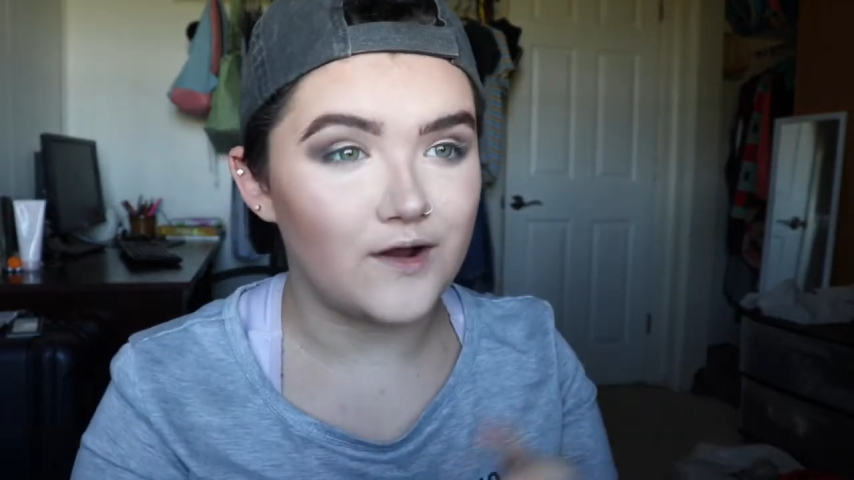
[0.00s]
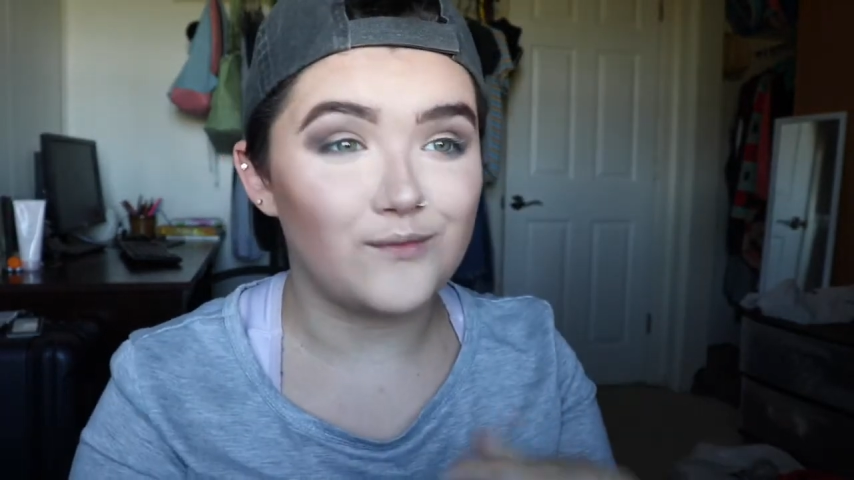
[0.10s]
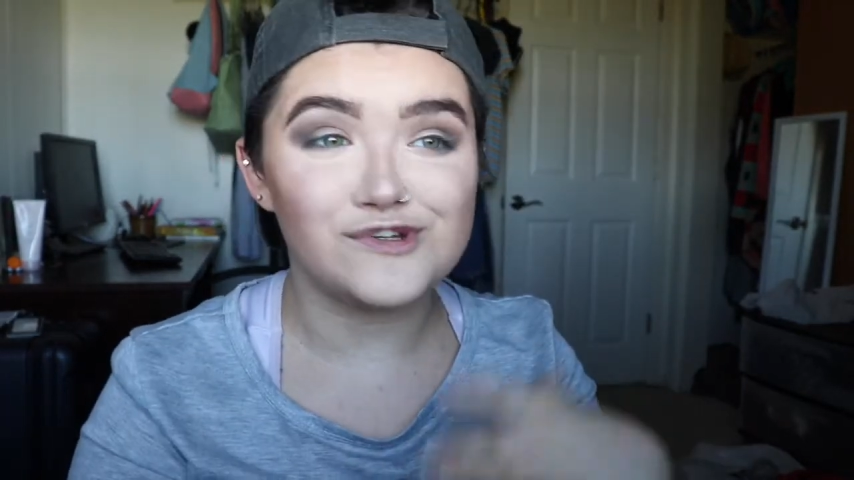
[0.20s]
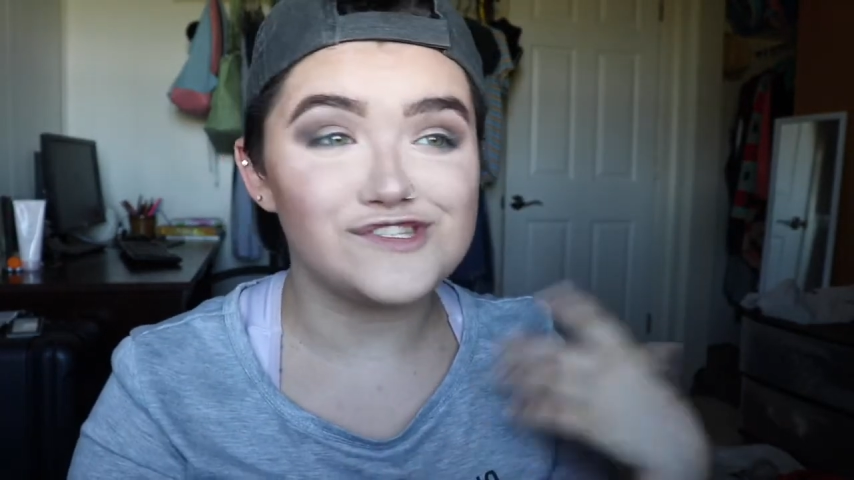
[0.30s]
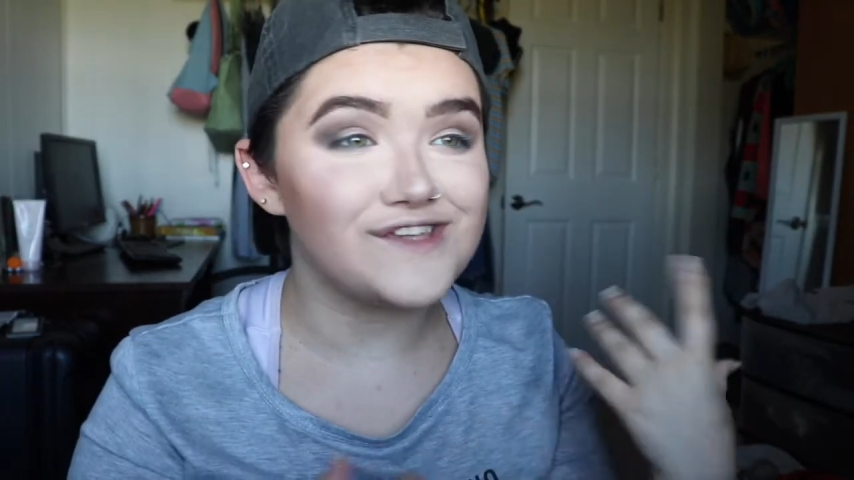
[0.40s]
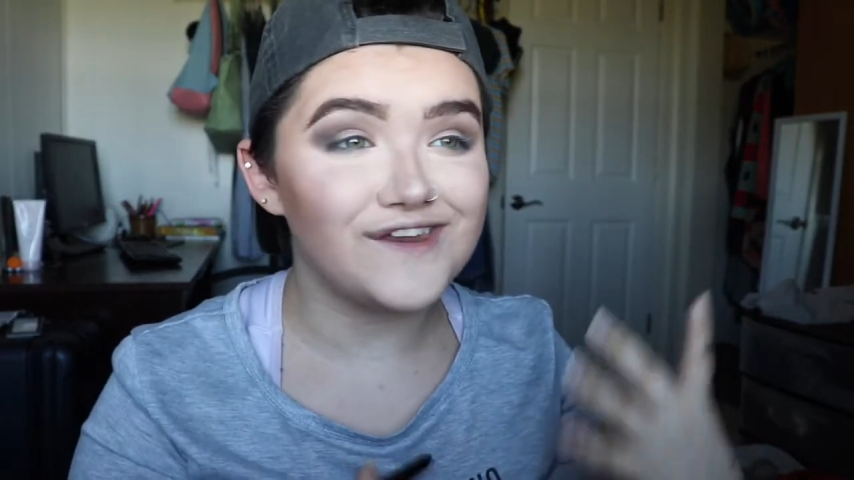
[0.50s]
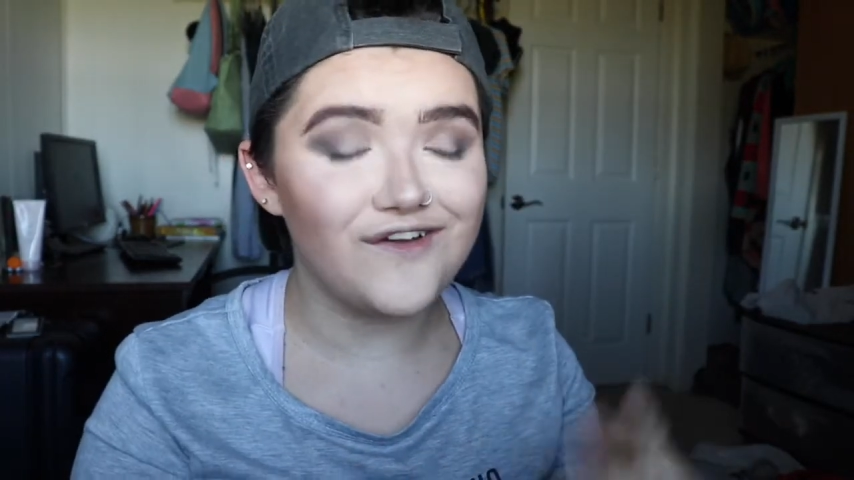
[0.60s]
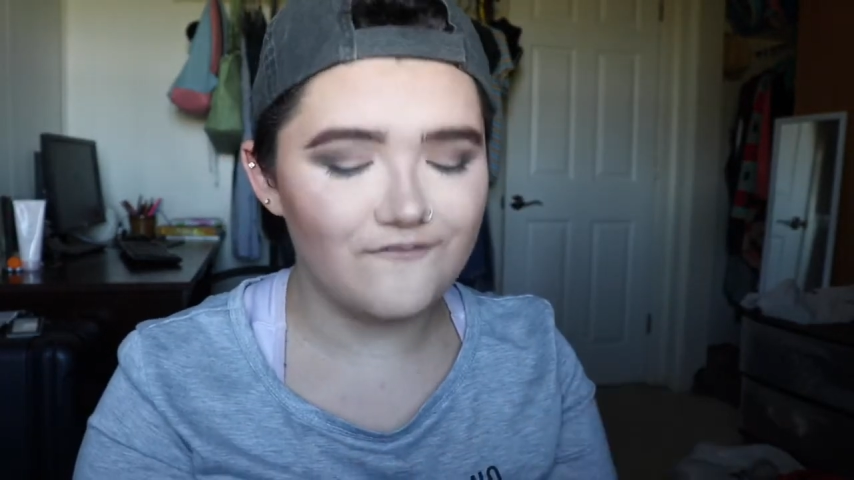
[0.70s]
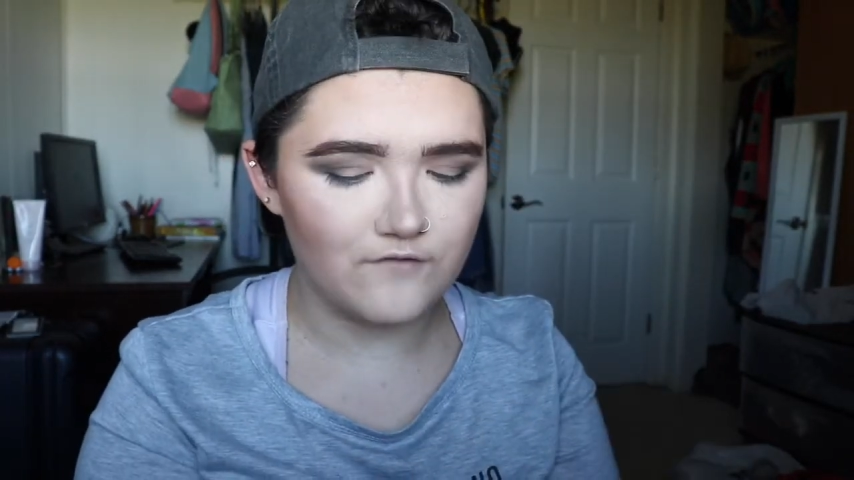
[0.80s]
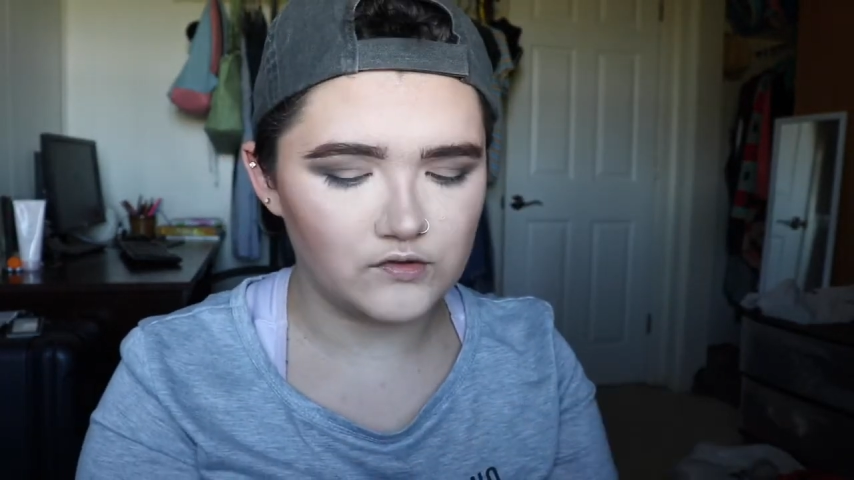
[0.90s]
and we're just gonna
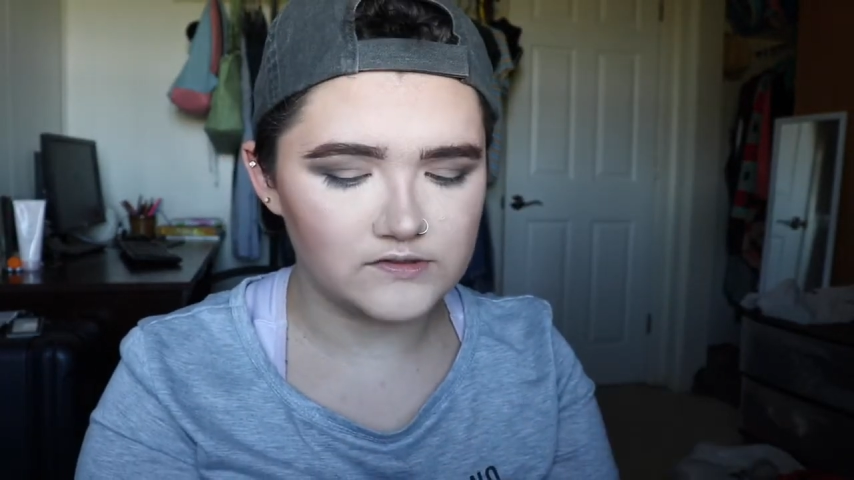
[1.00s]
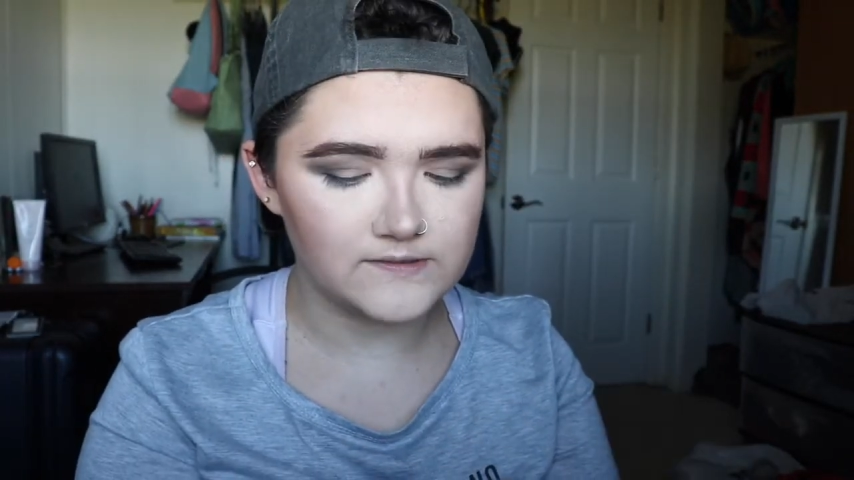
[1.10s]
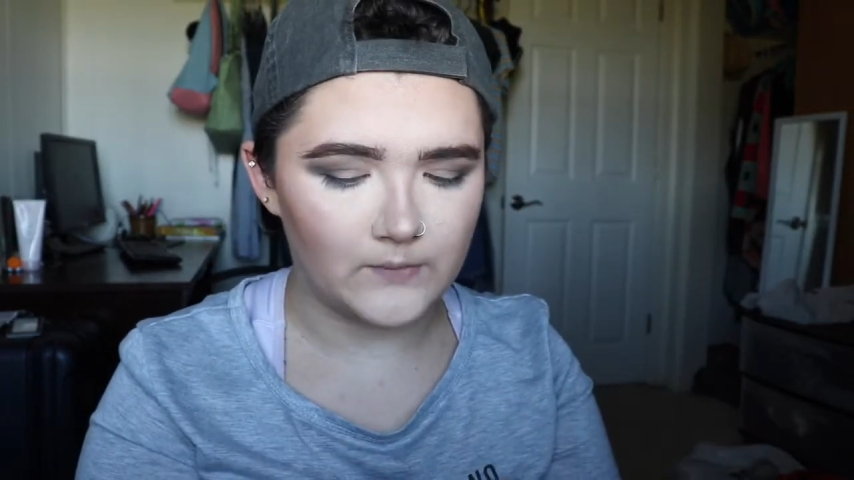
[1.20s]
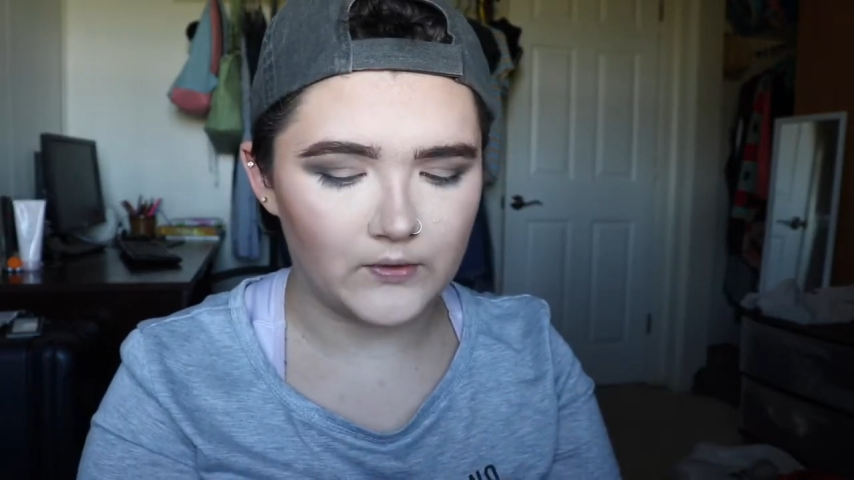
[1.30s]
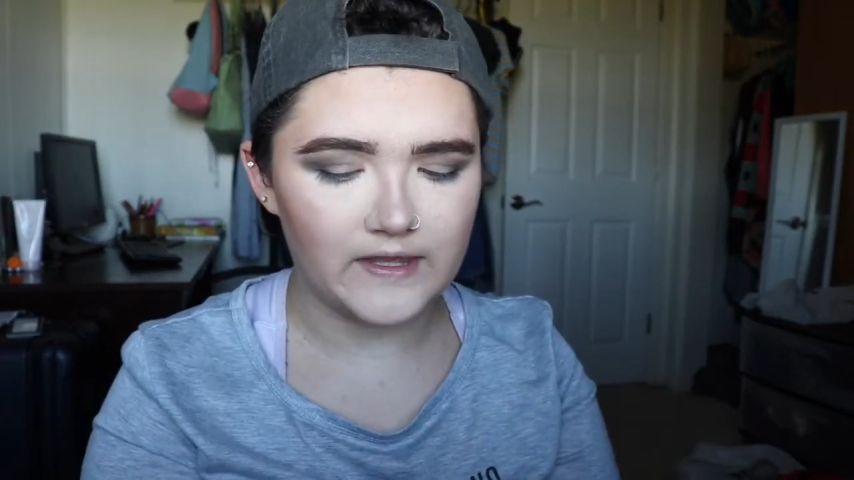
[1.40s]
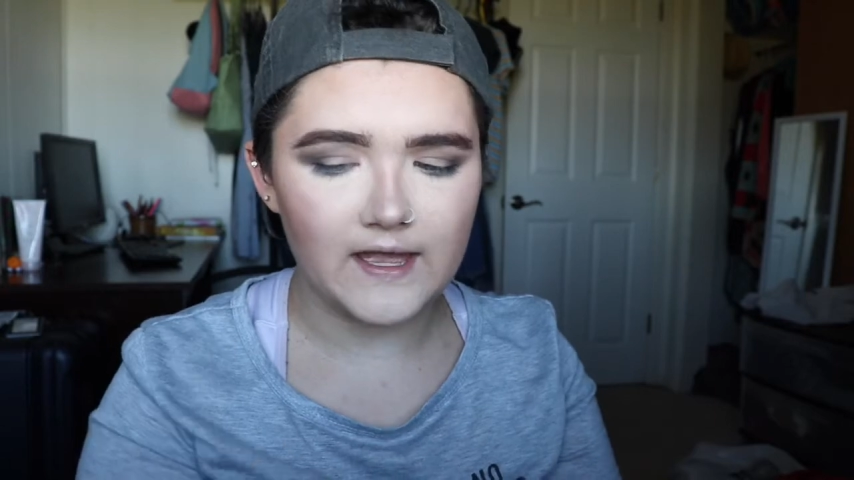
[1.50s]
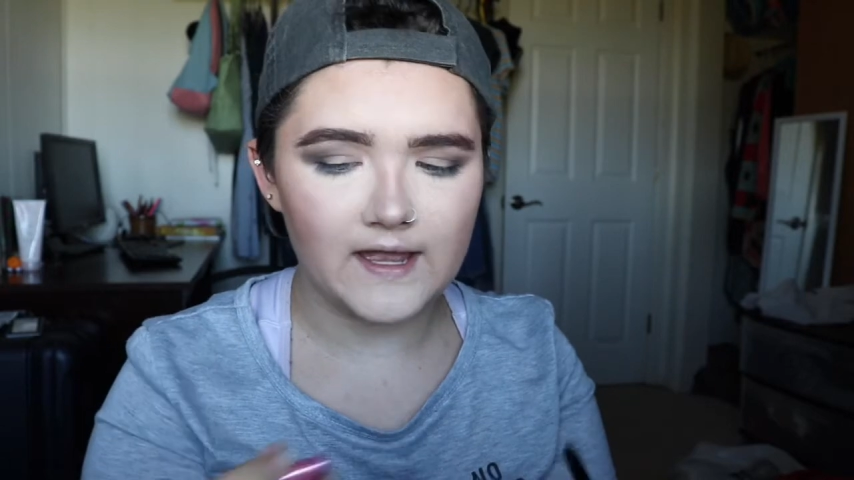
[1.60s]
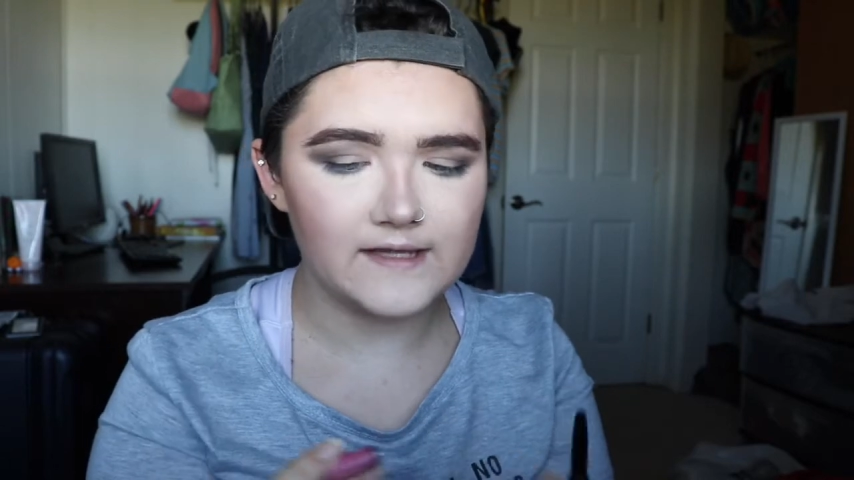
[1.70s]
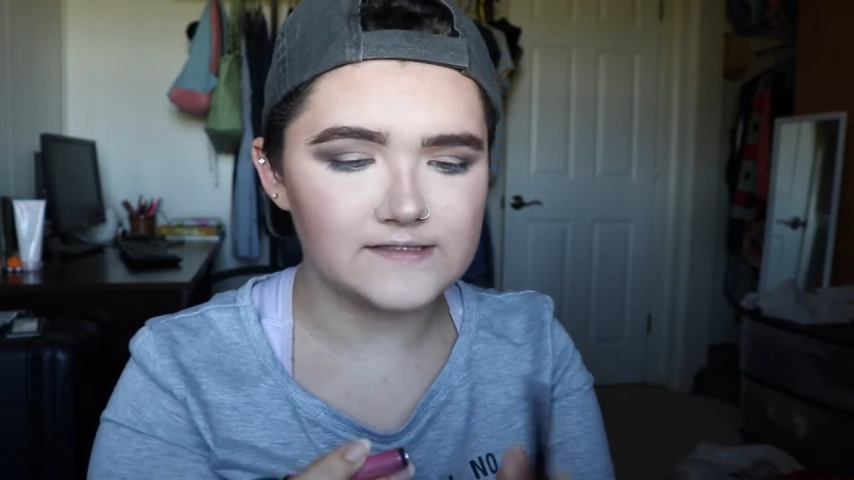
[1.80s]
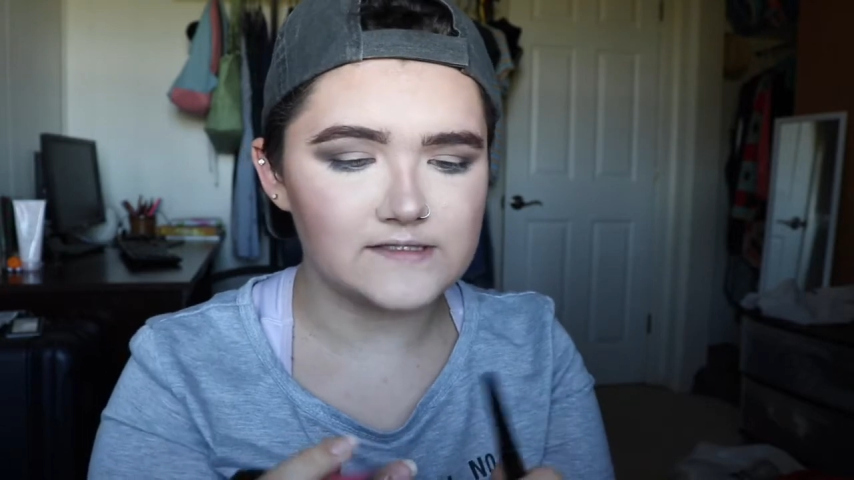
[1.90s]
go full smoky eyes.